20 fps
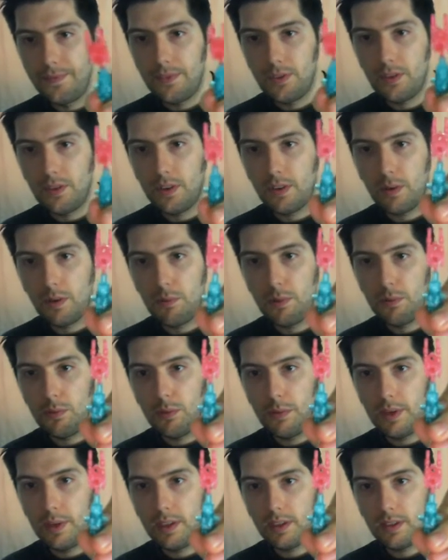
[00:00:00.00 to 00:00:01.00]
So I've got
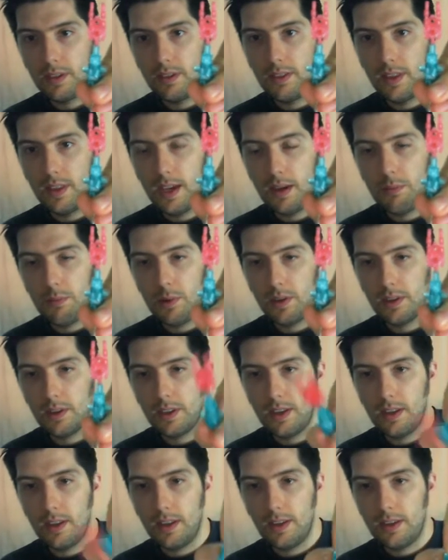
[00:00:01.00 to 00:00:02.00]
Bumblebee's gun there plugged
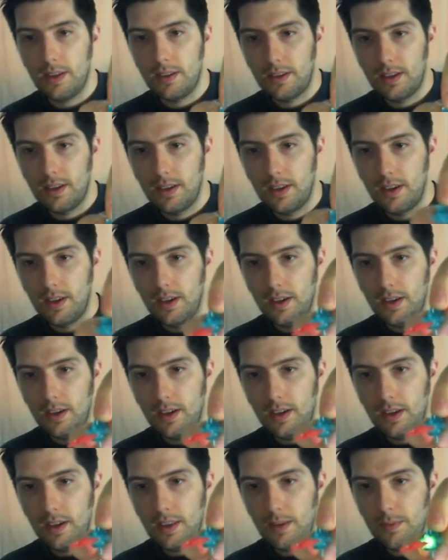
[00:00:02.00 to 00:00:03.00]
into this,
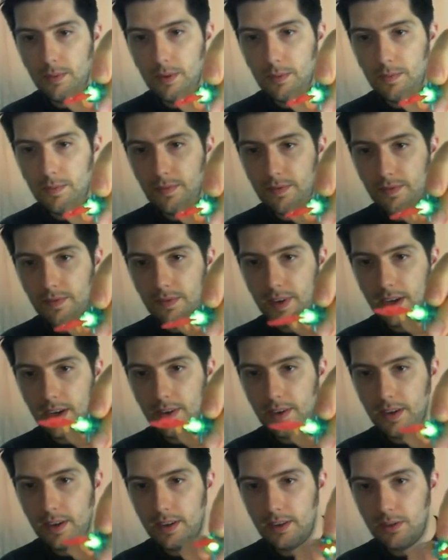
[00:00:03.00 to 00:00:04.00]
and then when you
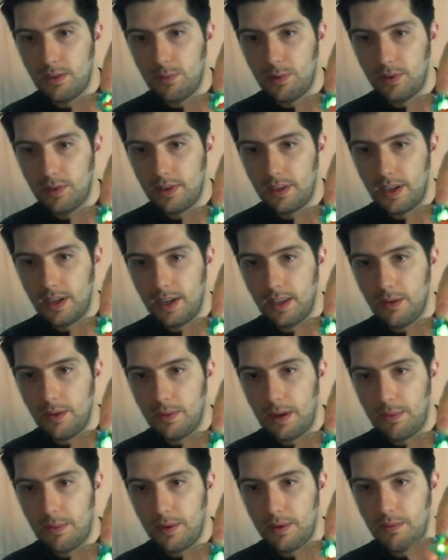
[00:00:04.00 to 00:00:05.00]
fire it, it's supposed to light the
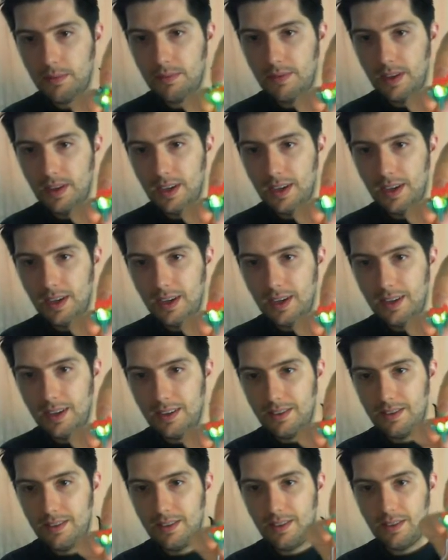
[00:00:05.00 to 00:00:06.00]
weapon up.
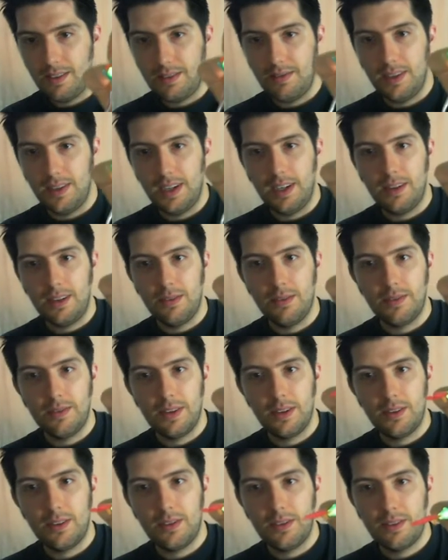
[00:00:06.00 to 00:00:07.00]
It's not really doing a
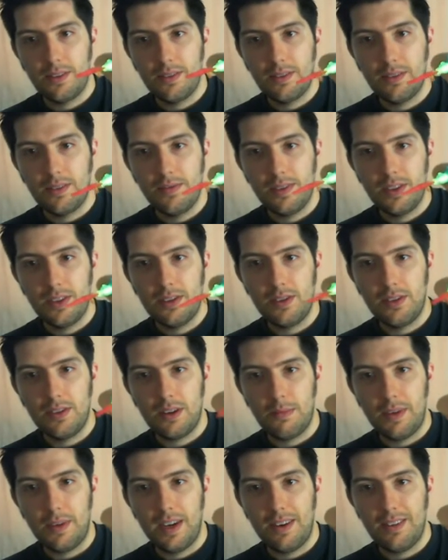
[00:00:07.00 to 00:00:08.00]
very good convincing
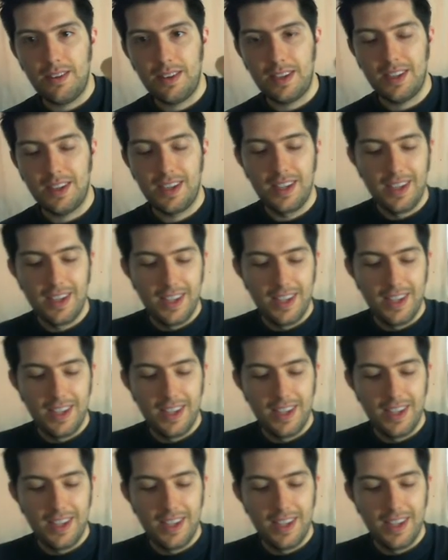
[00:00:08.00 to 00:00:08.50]
job there, is it?